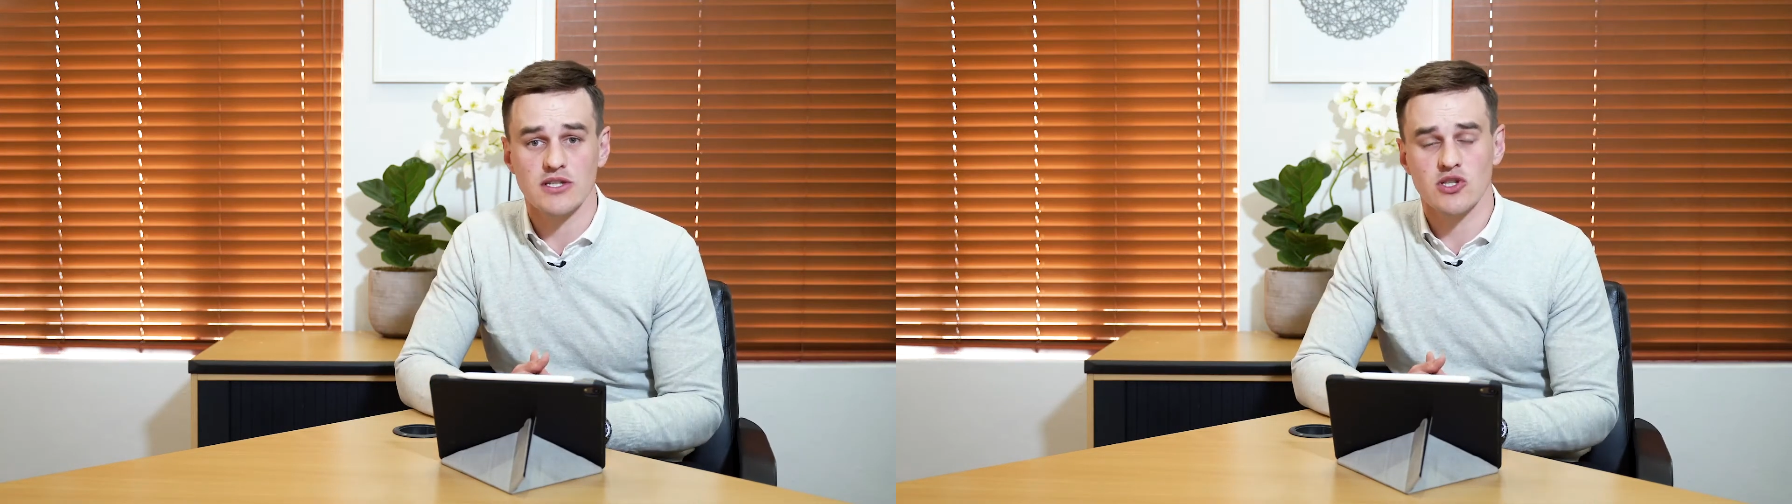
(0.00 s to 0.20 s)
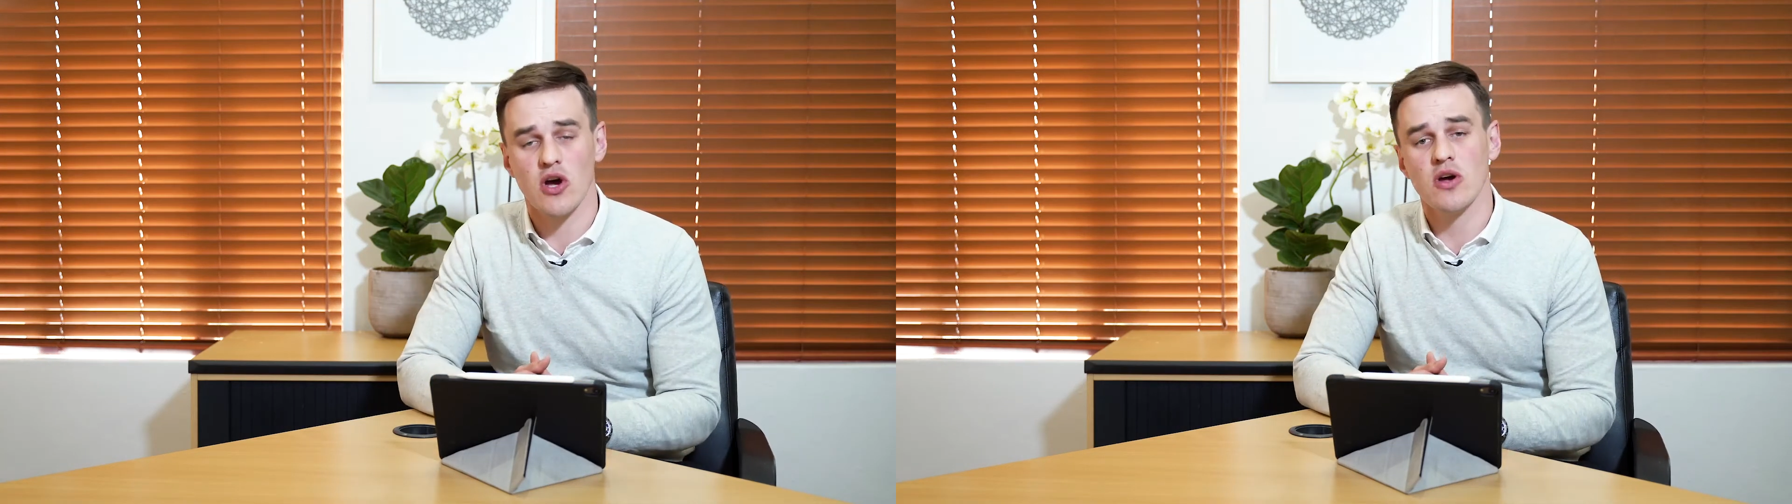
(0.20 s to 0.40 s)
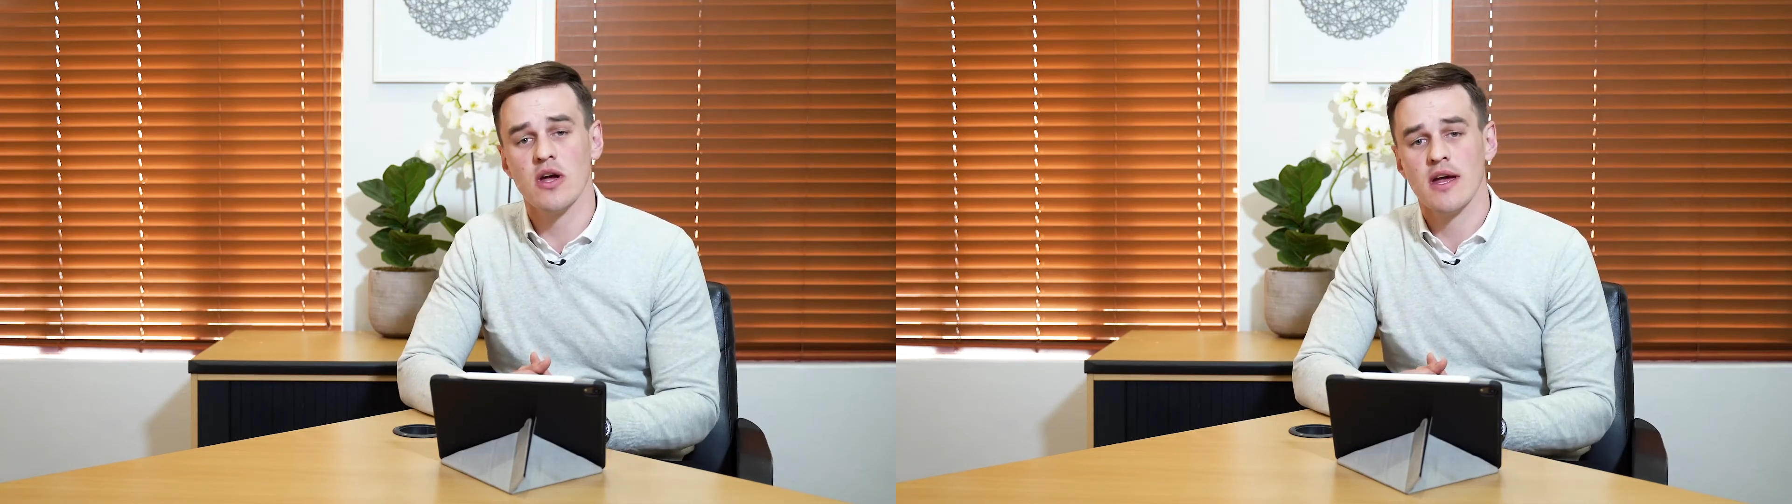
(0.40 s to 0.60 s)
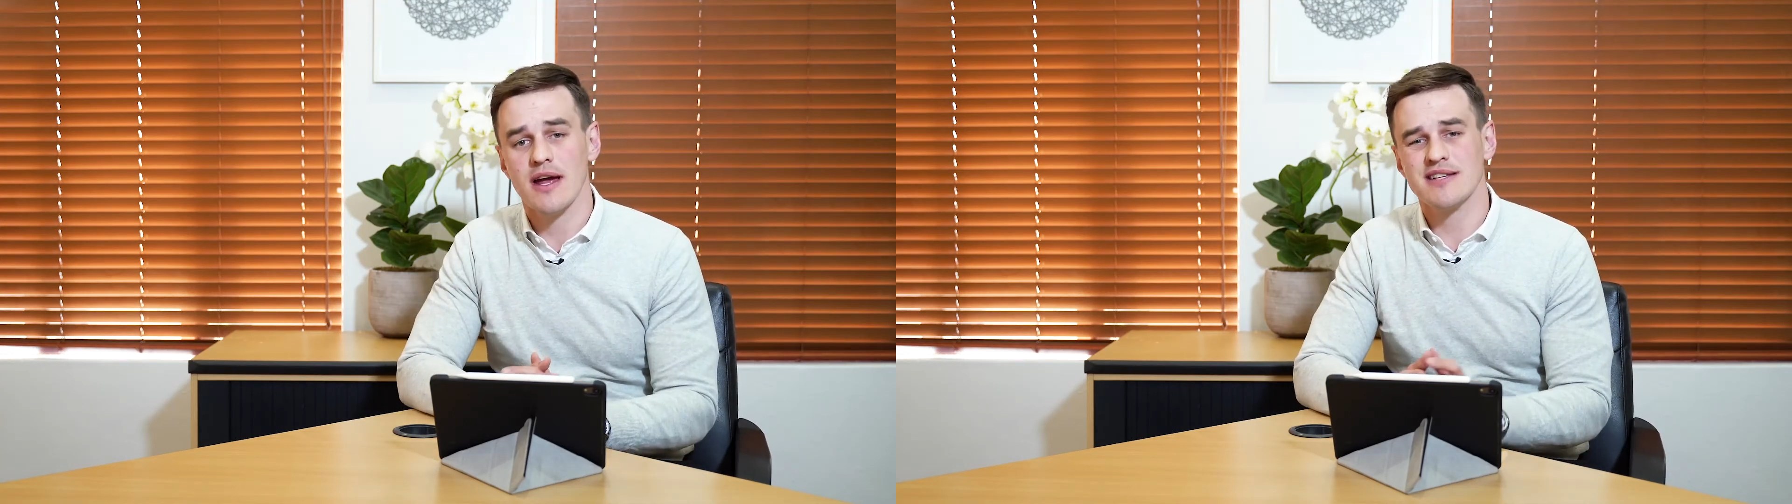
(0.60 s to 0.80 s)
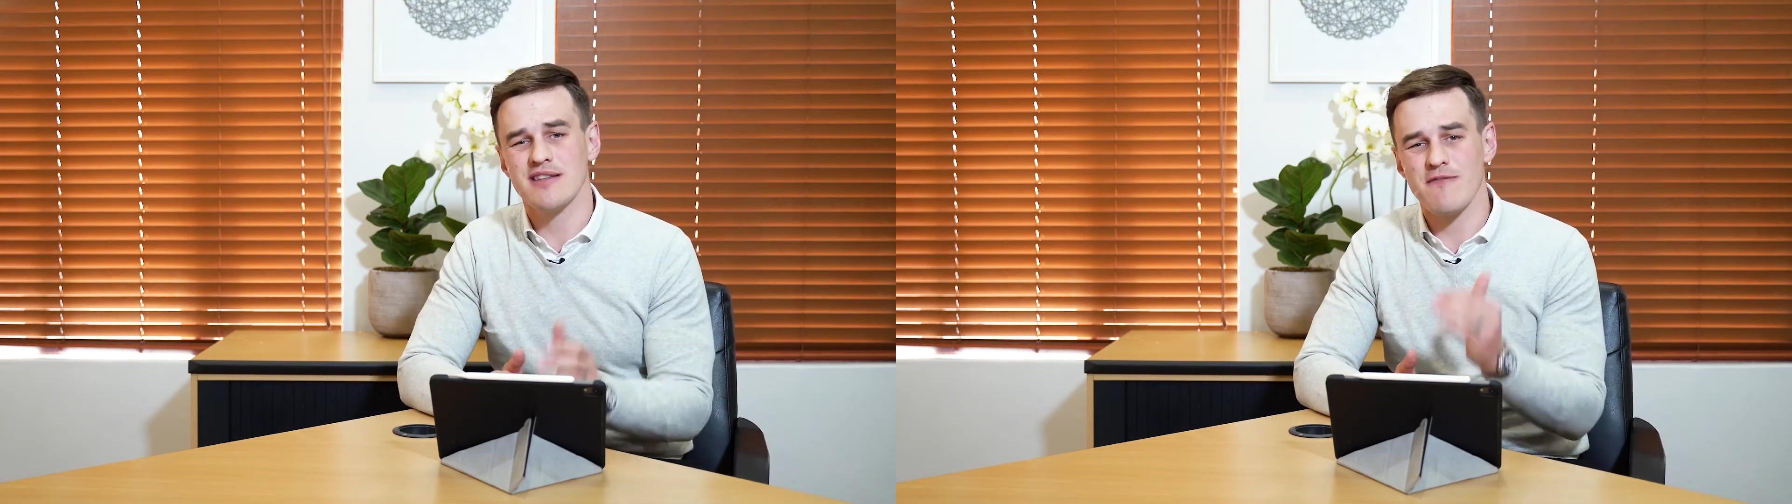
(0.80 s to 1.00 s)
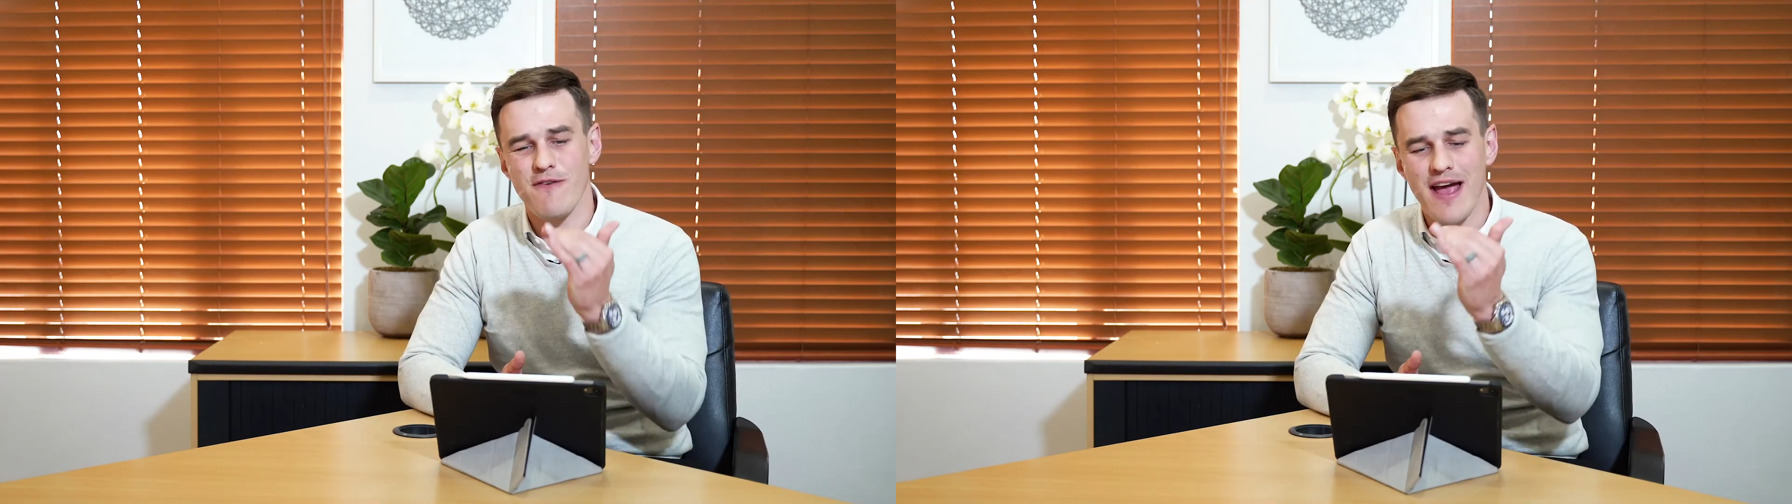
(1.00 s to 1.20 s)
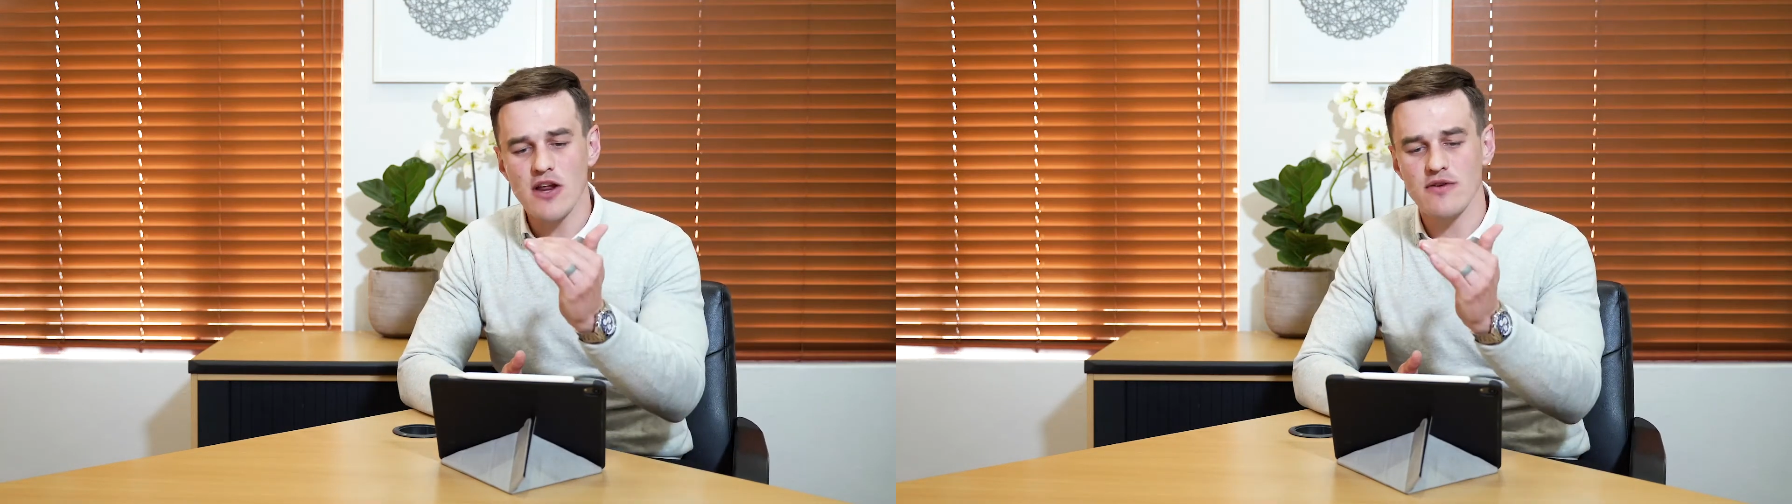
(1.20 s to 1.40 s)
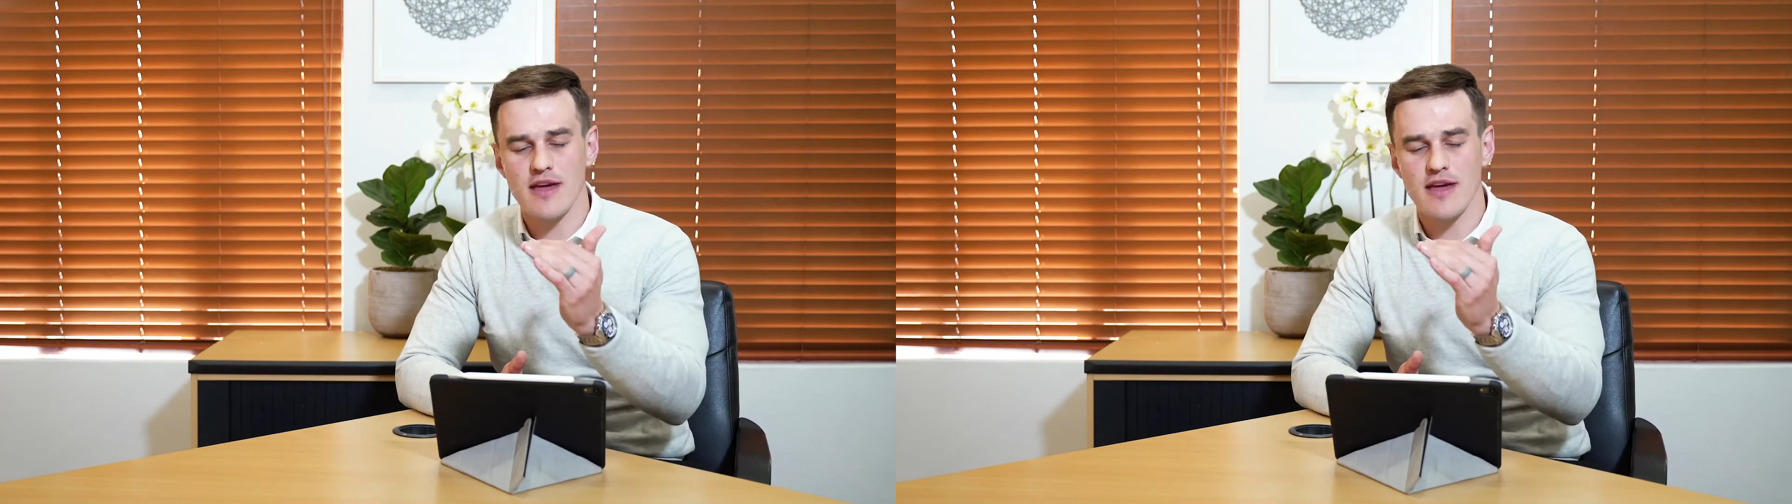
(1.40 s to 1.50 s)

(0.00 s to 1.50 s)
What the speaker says: So it's the value